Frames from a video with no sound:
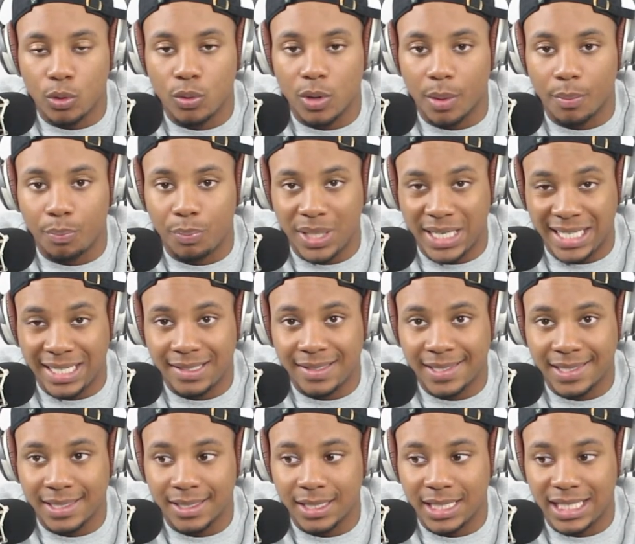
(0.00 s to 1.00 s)
who
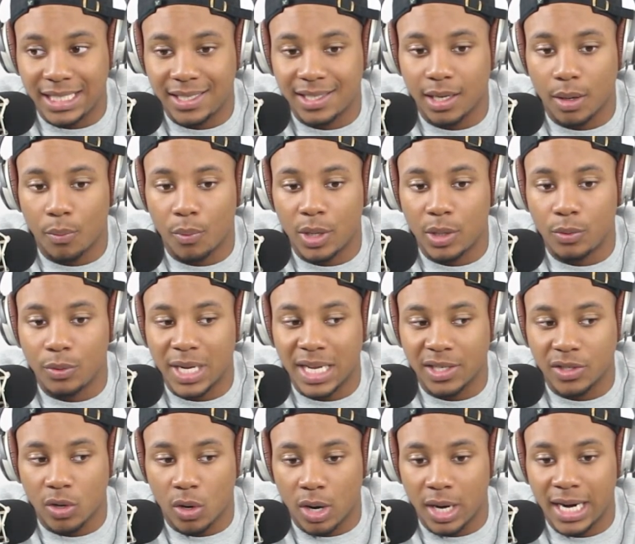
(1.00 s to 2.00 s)
competes. He's someone who
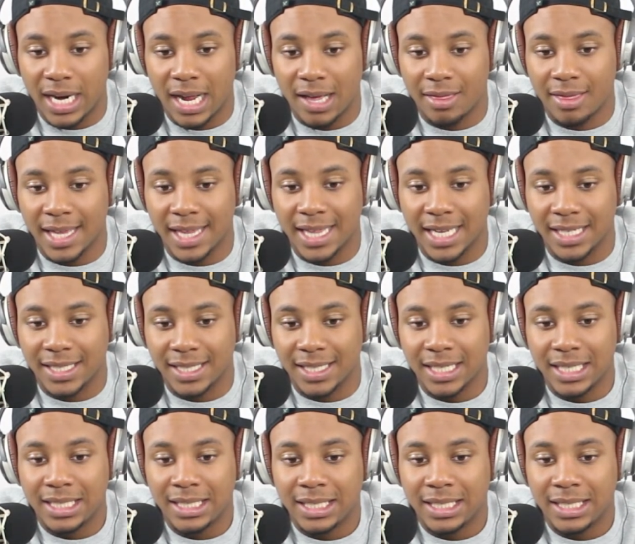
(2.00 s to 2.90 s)
has heart, and I think that's